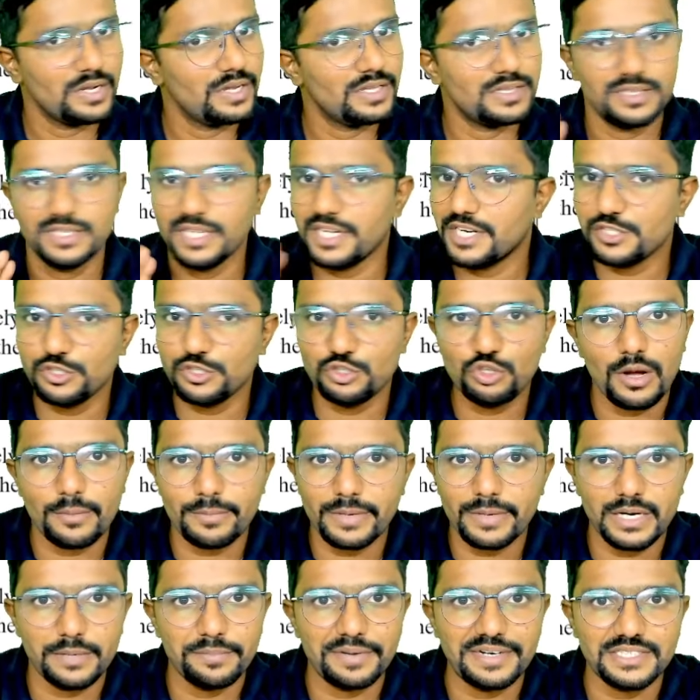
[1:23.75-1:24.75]
There is no
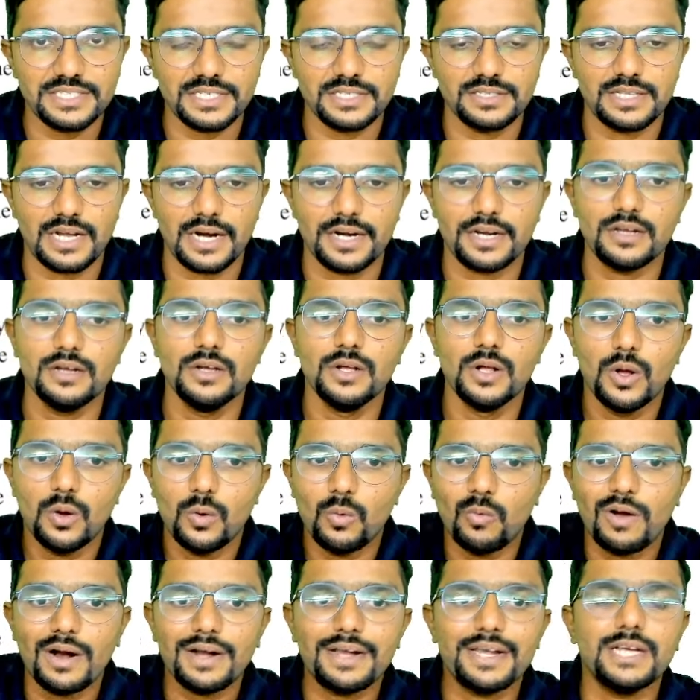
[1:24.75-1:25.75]
amendments in that.
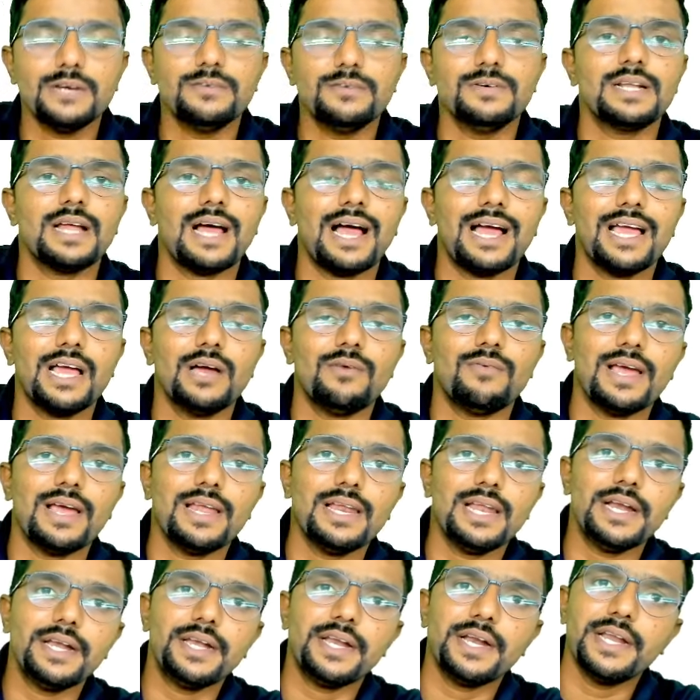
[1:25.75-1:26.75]
Whatever I have
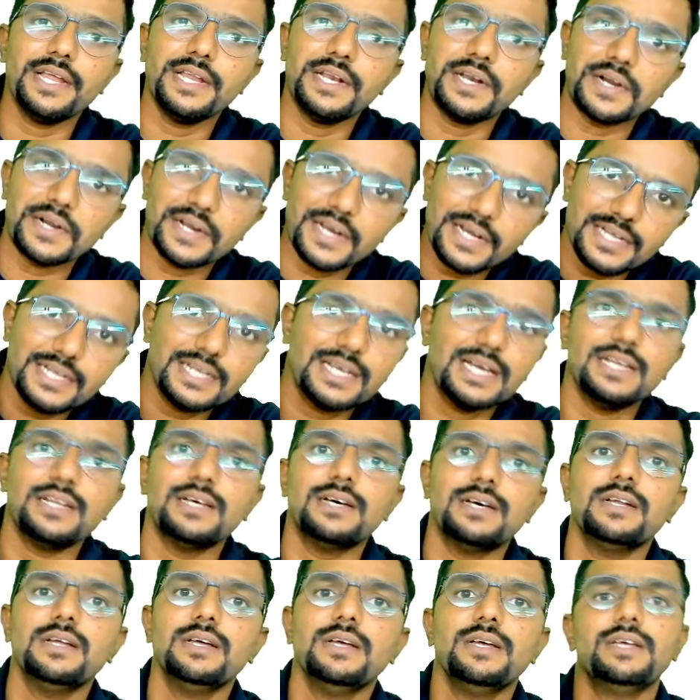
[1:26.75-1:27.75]
highlighted in red
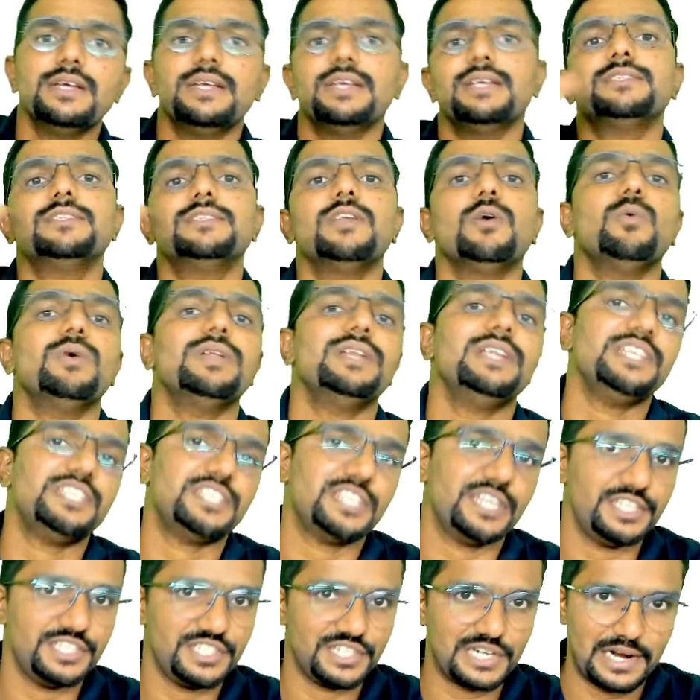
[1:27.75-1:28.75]
color is the only
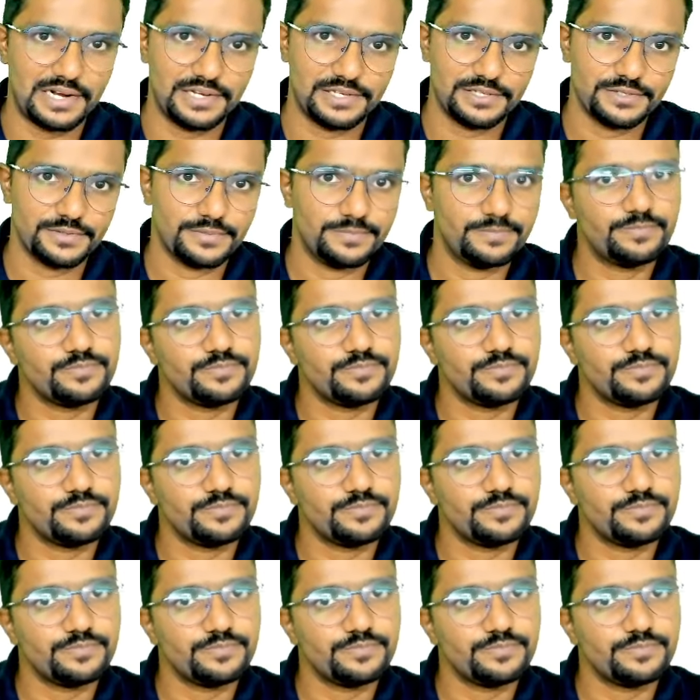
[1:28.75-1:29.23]
change, guys.